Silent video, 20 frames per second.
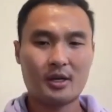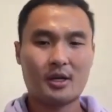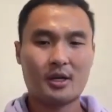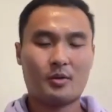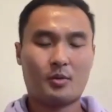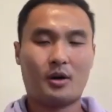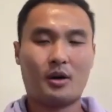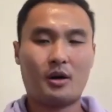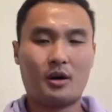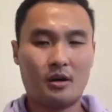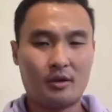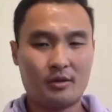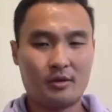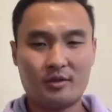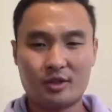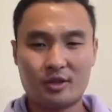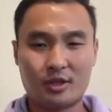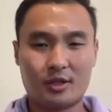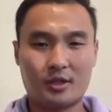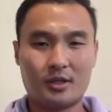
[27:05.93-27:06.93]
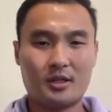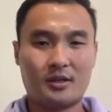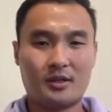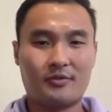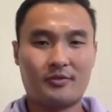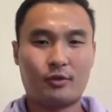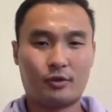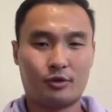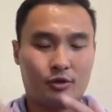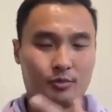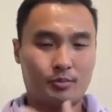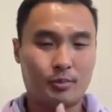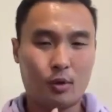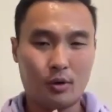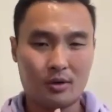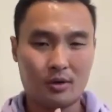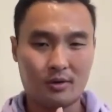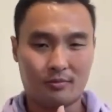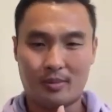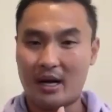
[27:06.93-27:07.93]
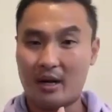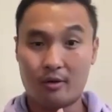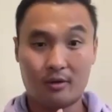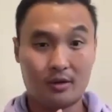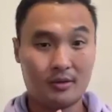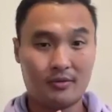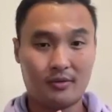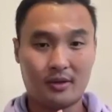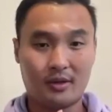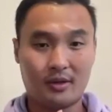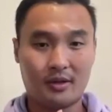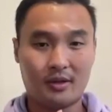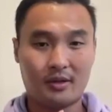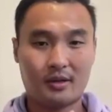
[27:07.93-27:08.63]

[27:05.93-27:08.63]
Well, all these are good for the sport of powerlifting,